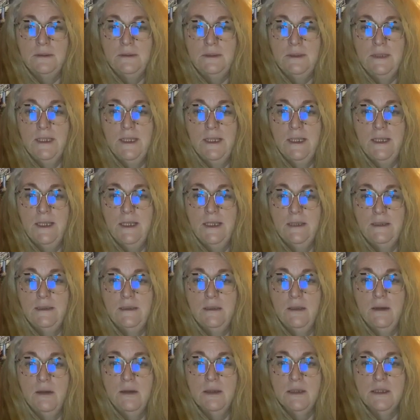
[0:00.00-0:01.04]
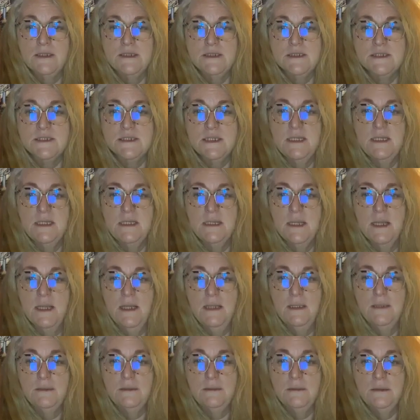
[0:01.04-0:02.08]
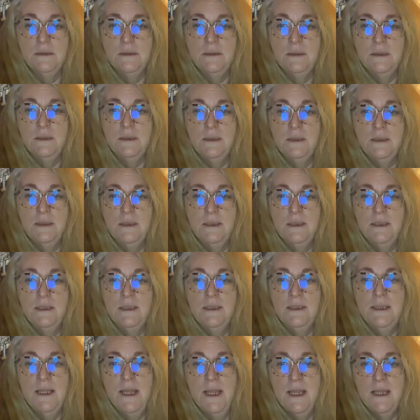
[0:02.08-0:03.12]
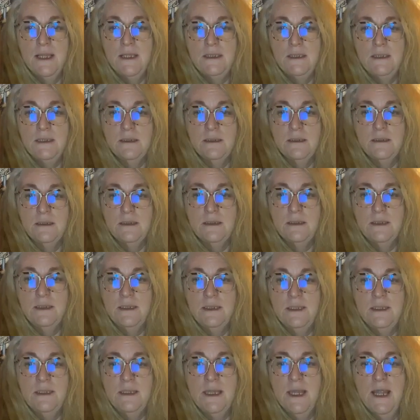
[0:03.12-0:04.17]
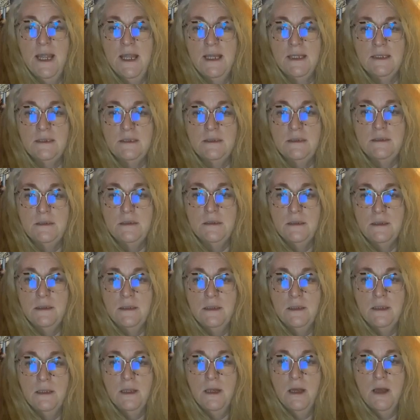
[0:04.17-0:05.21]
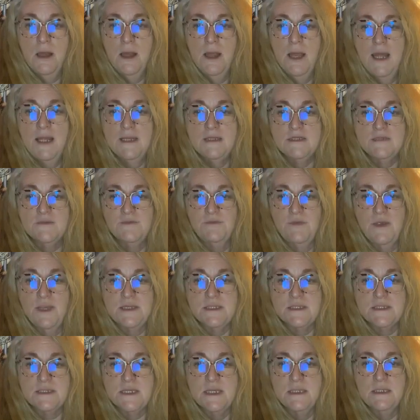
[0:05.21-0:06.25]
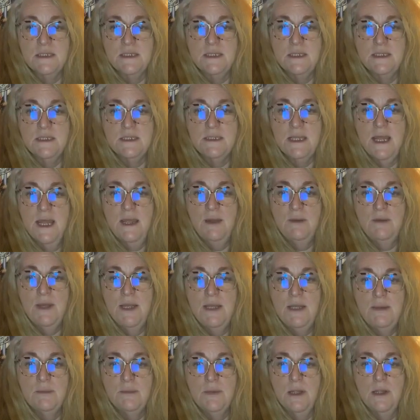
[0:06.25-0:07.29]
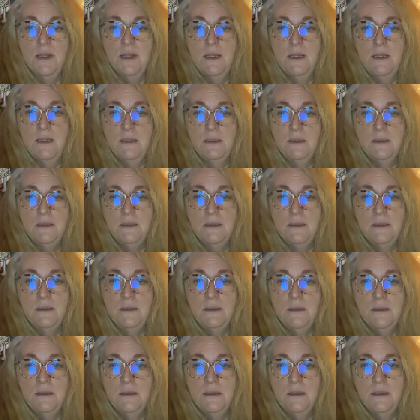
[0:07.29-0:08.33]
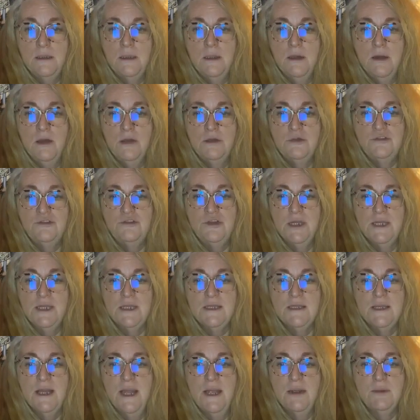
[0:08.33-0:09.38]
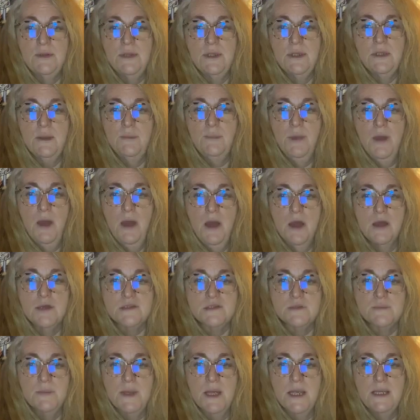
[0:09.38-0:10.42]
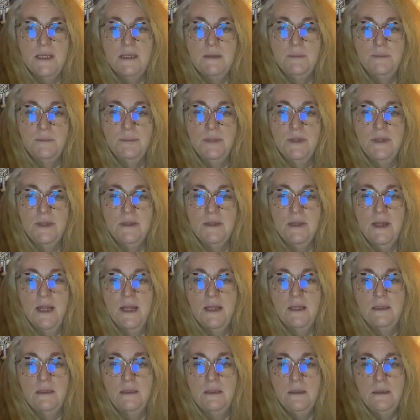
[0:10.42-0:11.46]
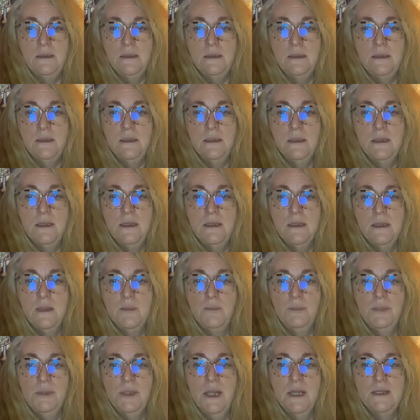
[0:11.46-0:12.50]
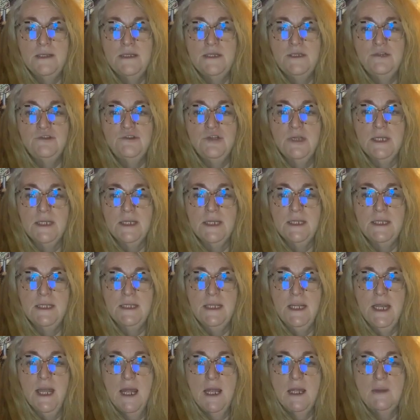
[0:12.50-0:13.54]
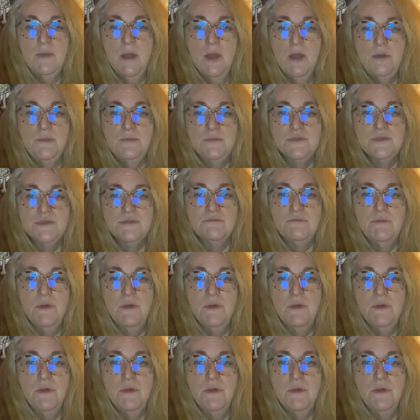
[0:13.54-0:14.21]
Yeah, I can see that. And then, in the end, I had to face Cynthia down anyway. I chickened out in the past, mate, but then the bloody chicken came home to